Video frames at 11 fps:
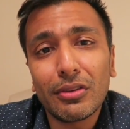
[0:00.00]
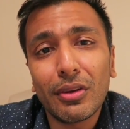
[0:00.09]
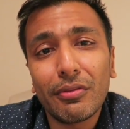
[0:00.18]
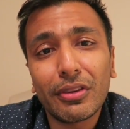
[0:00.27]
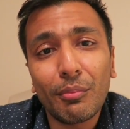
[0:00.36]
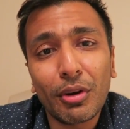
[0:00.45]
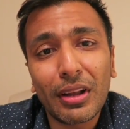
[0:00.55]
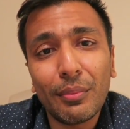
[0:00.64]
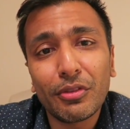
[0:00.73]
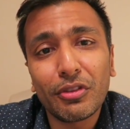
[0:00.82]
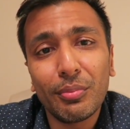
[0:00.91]
So if someone
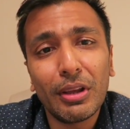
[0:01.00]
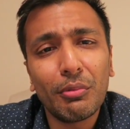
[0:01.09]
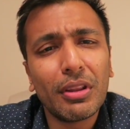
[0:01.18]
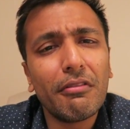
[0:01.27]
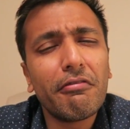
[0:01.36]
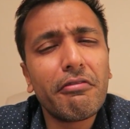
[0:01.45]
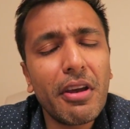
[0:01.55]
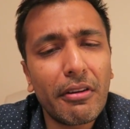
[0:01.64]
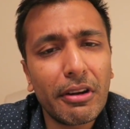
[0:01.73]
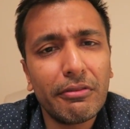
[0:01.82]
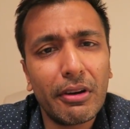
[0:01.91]
comes to me with a
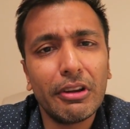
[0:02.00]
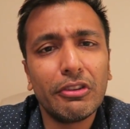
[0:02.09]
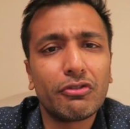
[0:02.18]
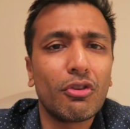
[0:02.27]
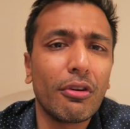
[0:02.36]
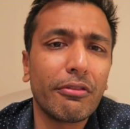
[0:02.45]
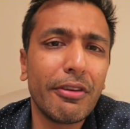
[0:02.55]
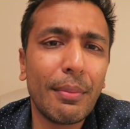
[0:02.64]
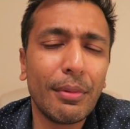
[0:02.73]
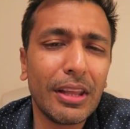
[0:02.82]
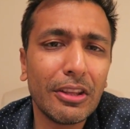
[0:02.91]
very, very strong
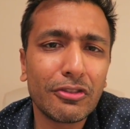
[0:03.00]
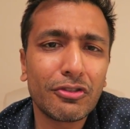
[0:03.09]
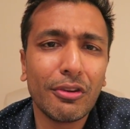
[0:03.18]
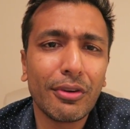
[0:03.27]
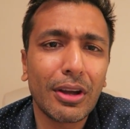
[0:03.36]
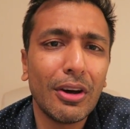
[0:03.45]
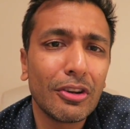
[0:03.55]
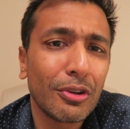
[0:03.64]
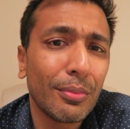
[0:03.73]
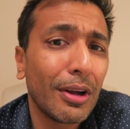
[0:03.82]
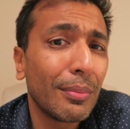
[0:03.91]
family history for
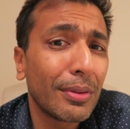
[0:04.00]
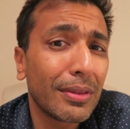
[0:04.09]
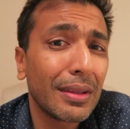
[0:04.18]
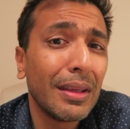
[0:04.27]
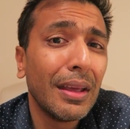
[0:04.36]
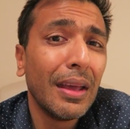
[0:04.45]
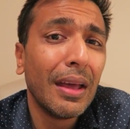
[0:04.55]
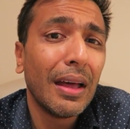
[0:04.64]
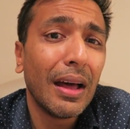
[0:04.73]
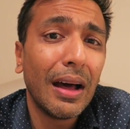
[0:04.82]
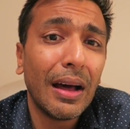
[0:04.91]
cardiomyopathy,
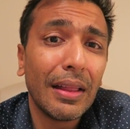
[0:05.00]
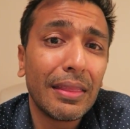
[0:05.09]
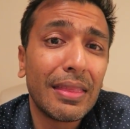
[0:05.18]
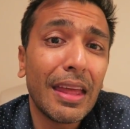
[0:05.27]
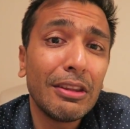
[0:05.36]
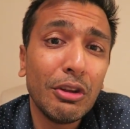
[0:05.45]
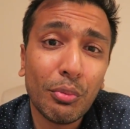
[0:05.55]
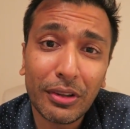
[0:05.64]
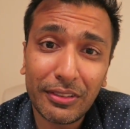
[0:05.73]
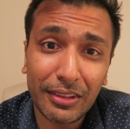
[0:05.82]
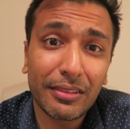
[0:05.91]
then you
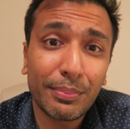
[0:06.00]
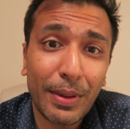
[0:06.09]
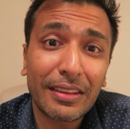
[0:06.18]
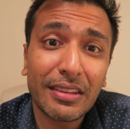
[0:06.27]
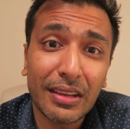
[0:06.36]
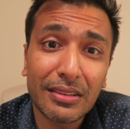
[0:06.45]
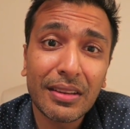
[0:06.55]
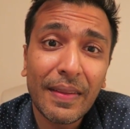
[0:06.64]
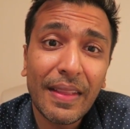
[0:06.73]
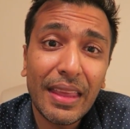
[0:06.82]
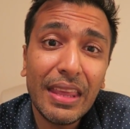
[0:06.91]
would suspect it,
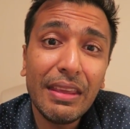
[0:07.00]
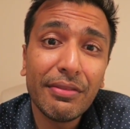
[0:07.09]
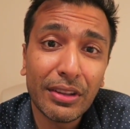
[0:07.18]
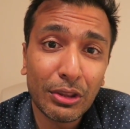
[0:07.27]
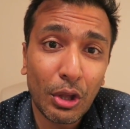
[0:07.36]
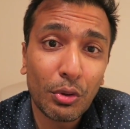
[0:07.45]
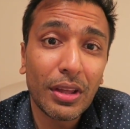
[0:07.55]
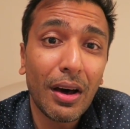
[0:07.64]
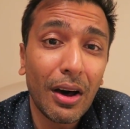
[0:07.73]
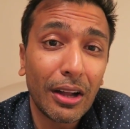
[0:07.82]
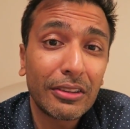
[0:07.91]
even though
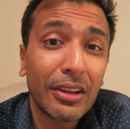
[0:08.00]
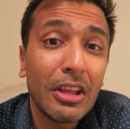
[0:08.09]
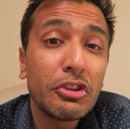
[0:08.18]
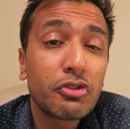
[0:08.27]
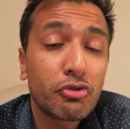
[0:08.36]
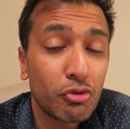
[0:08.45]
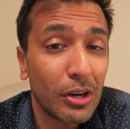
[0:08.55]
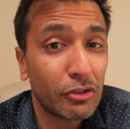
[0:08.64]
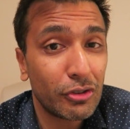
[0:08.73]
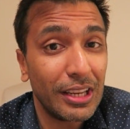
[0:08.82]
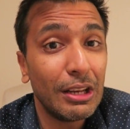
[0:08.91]
the heart
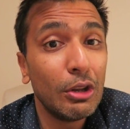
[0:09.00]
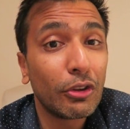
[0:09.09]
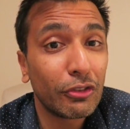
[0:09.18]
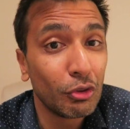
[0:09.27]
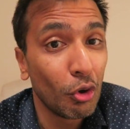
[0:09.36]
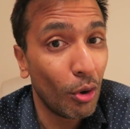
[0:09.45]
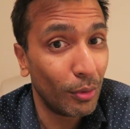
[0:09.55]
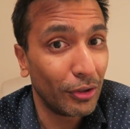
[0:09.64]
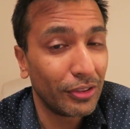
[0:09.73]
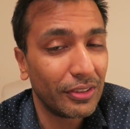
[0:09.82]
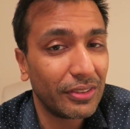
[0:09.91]
structurally looks
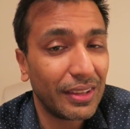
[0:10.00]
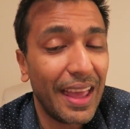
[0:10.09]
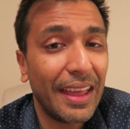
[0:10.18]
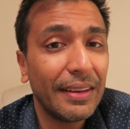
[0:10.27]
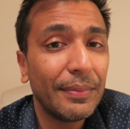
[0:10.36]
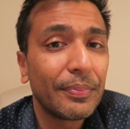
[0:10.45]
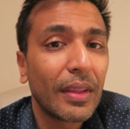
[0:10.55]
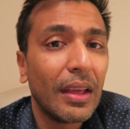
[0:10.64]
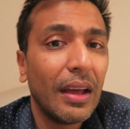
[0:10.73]
normal on the scan.